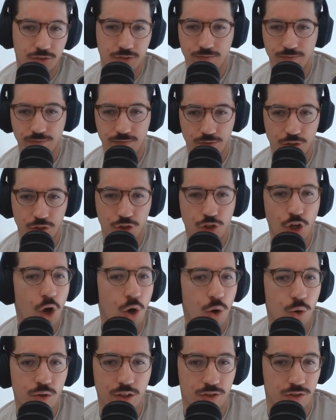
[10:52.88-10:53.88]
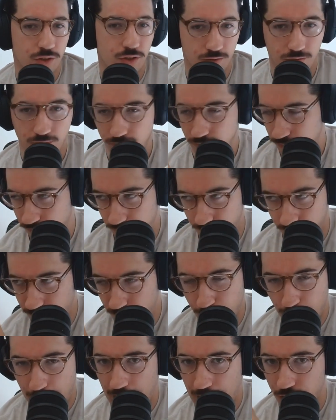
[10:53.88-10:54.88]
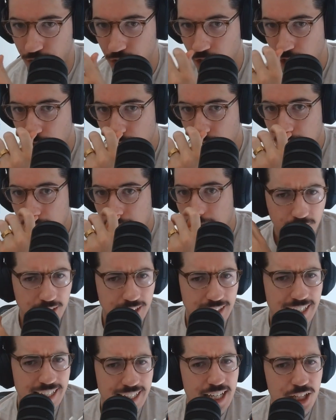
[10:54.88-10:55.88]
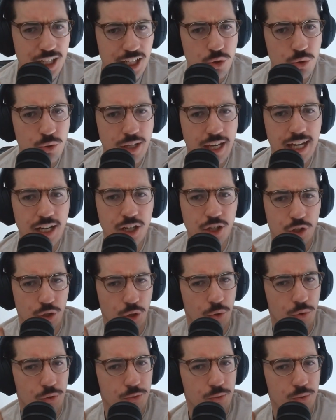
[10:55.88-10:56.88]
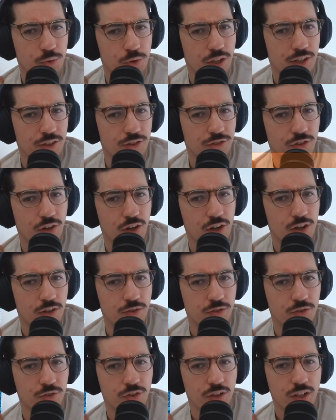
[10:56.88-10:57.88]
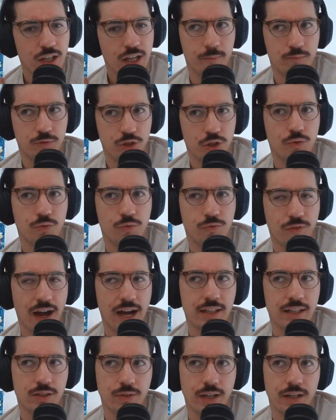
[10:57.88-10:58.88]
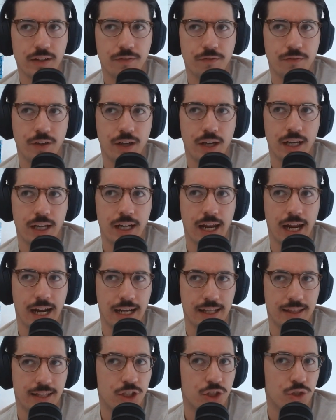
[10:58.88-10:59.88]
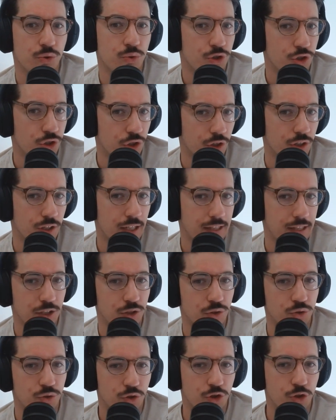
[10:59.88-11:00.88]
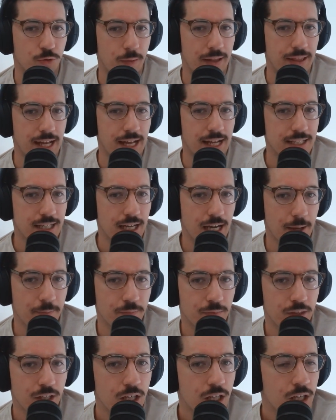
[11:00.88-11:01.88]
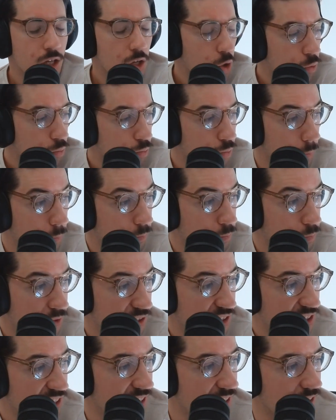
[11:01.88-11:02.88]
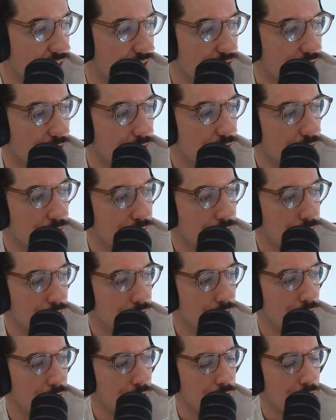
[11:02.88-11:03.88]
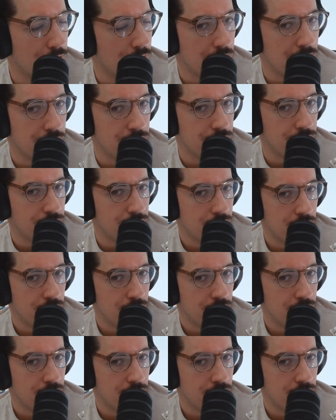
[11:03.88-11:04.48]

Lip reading: the tone doesn't match. It's okay to go through a lot of songs to find the right fit, and I think you should. I think you should spend that time. But please, for the love